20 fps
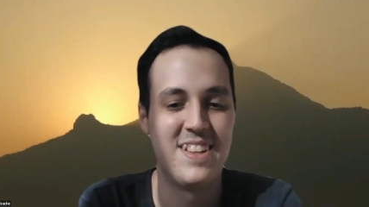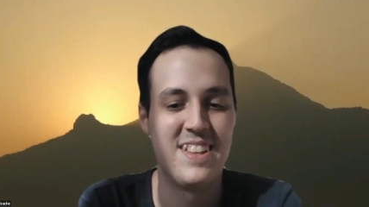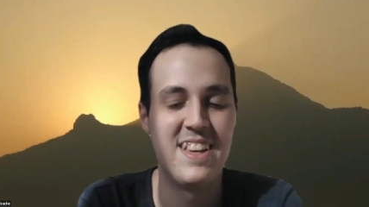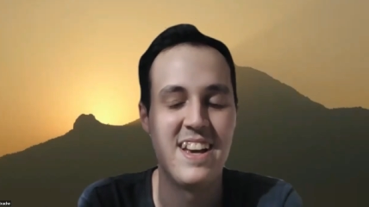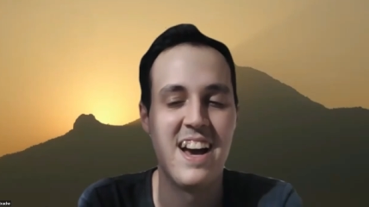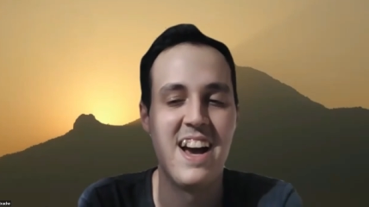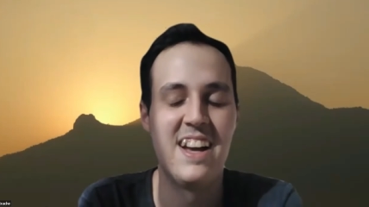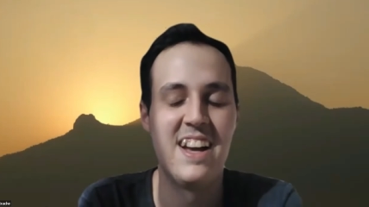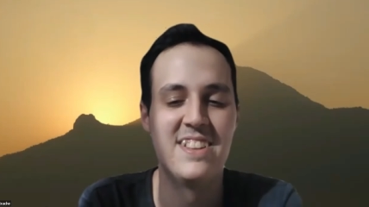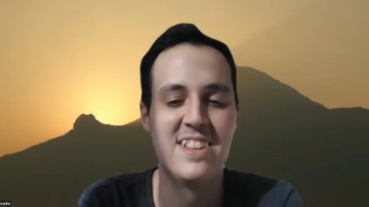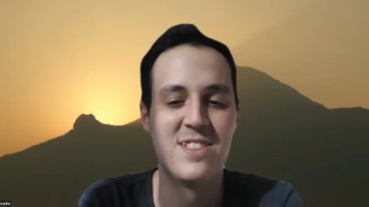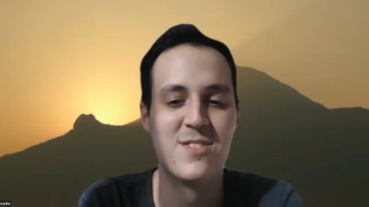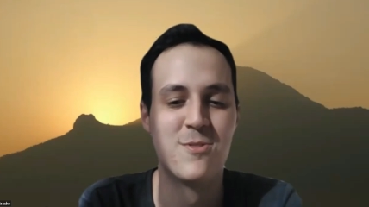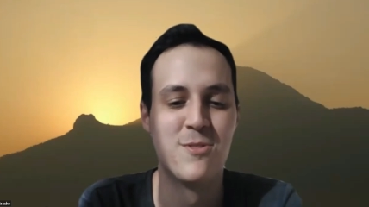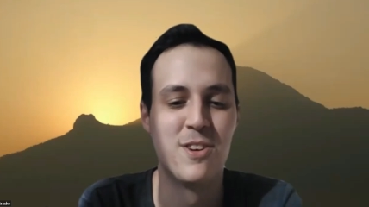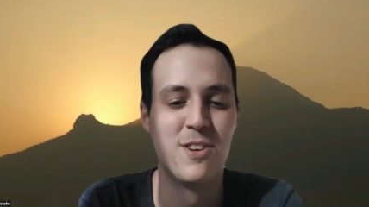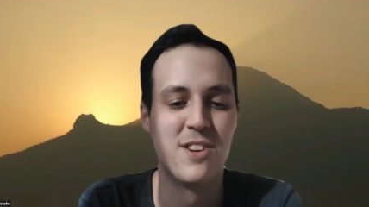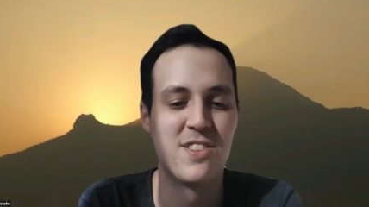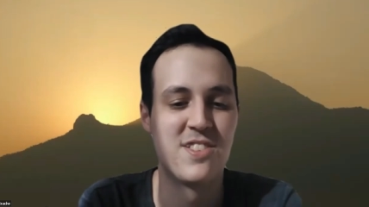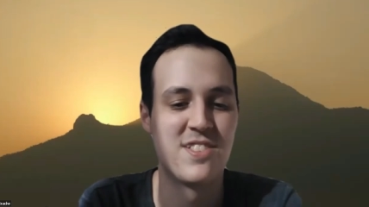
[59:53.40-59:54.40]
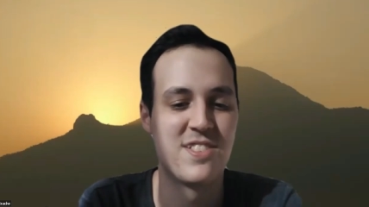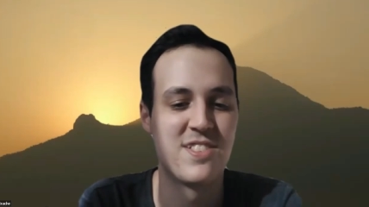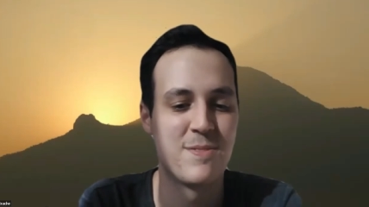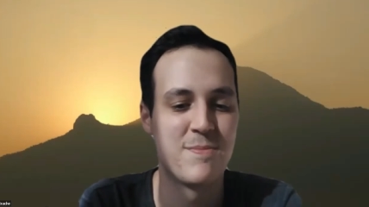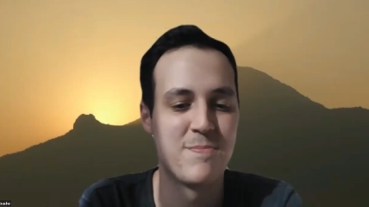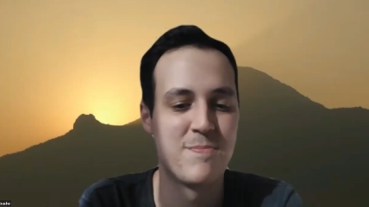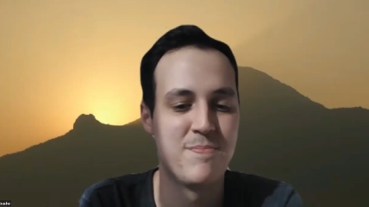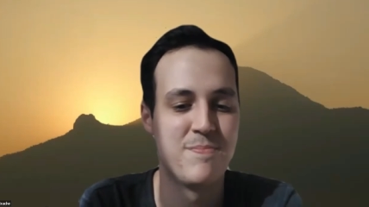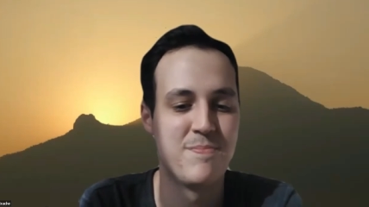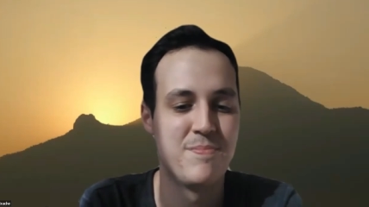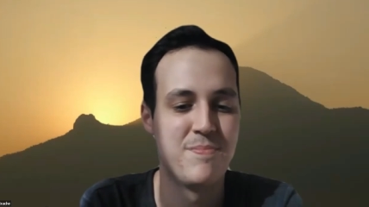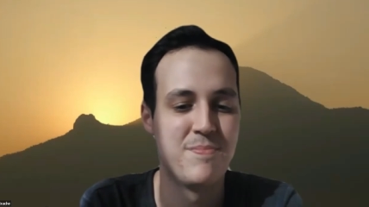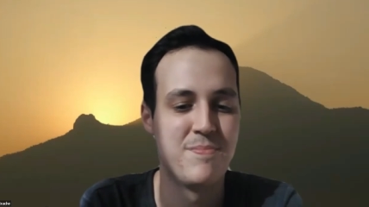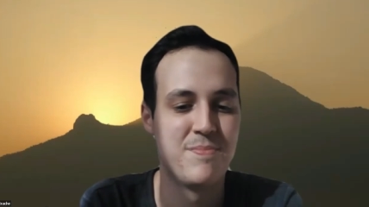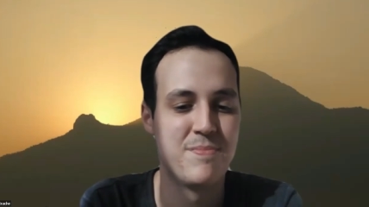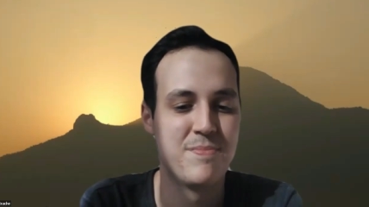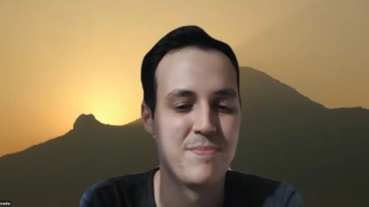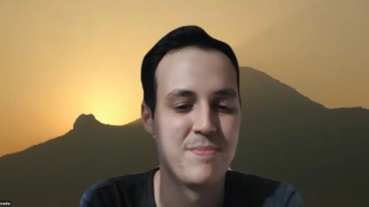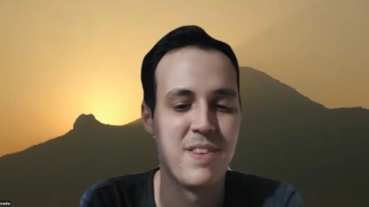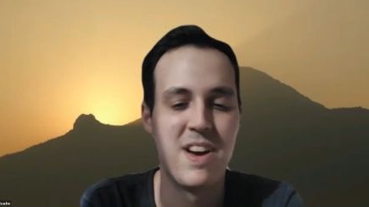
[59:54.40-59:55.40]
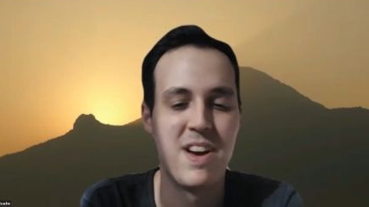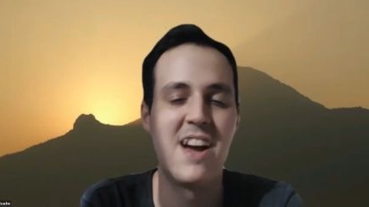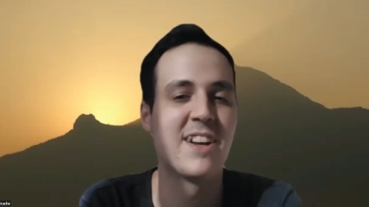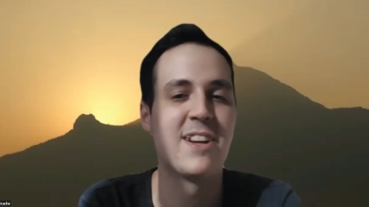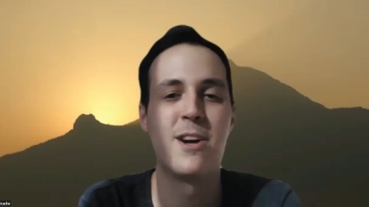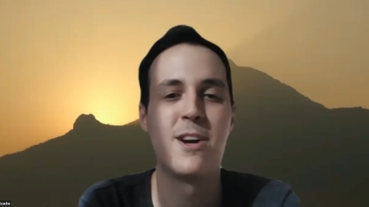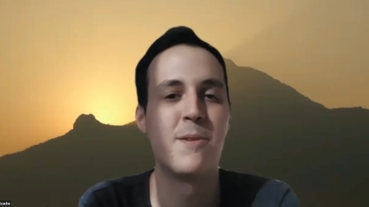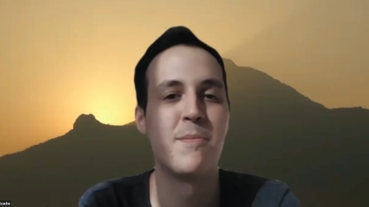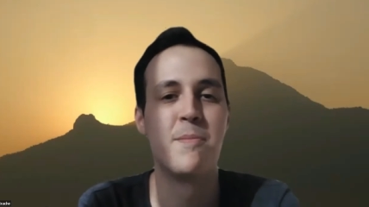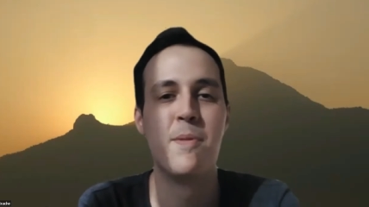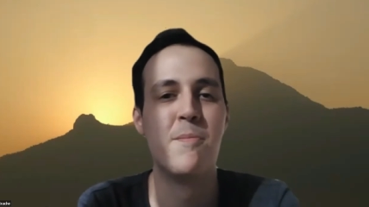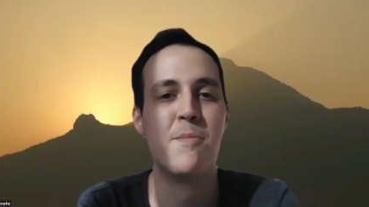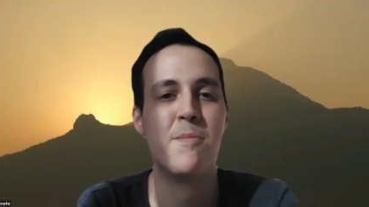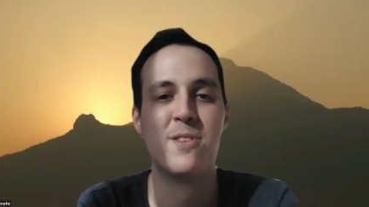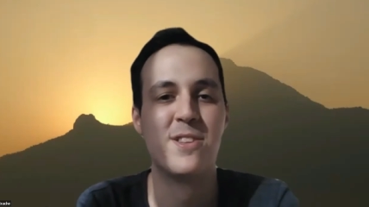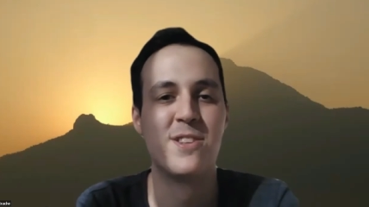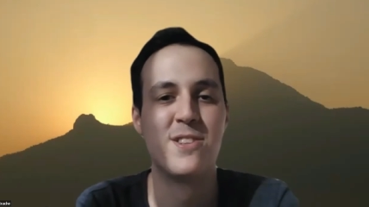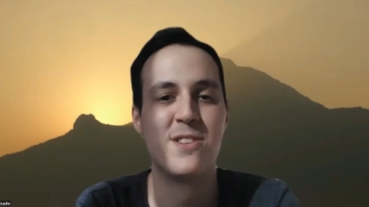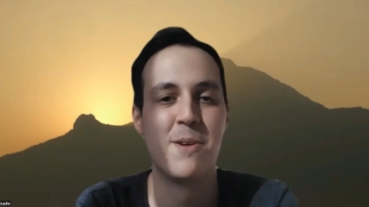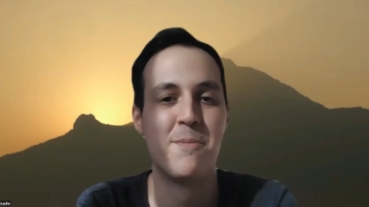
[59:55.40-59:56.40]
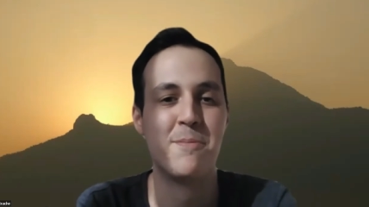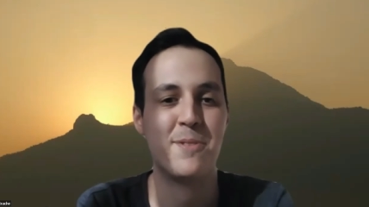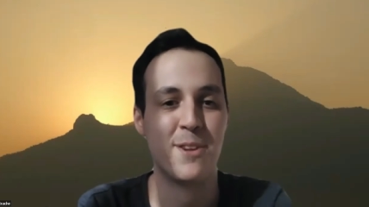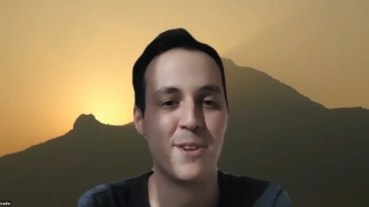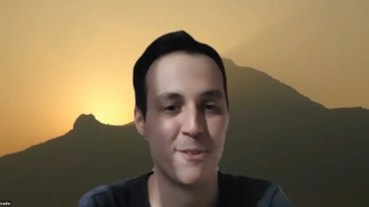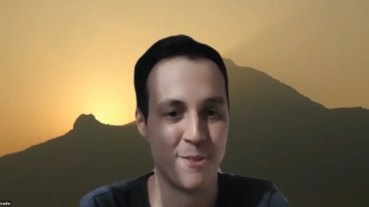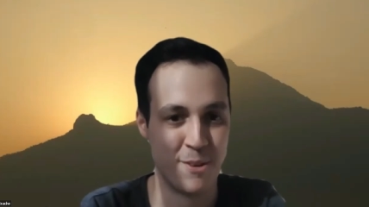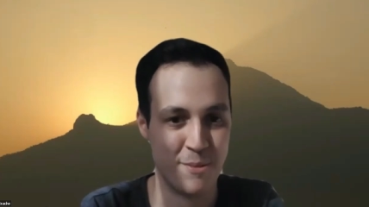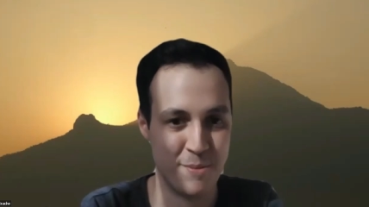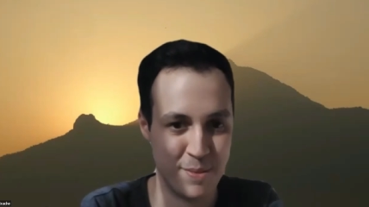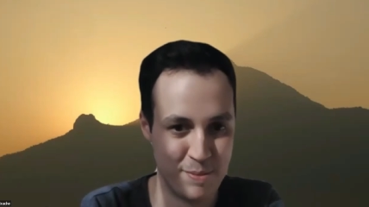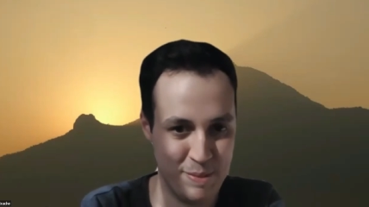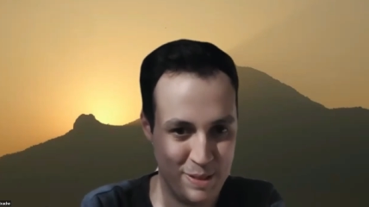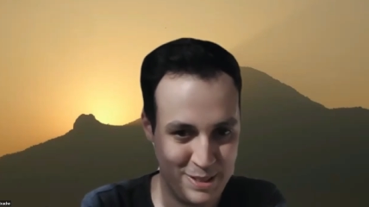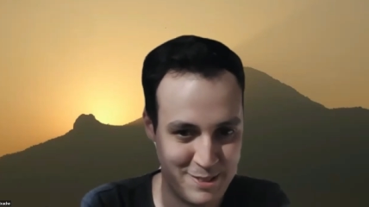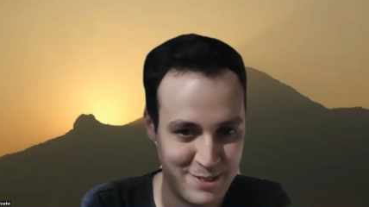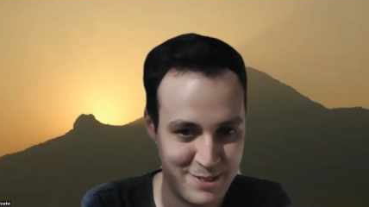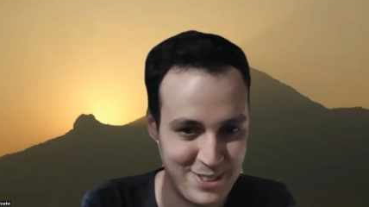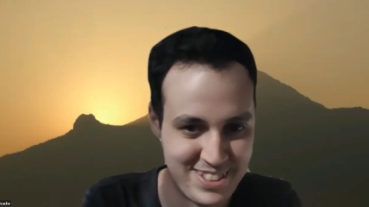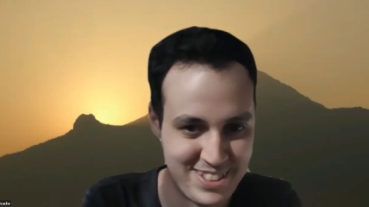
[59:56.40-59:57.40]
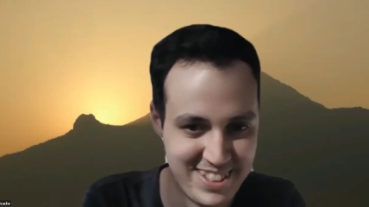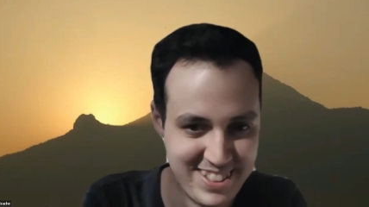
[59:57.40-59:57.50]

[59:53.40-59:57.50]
Yeah, and it's verse... No, I can't remember the chapter from the Bhagavad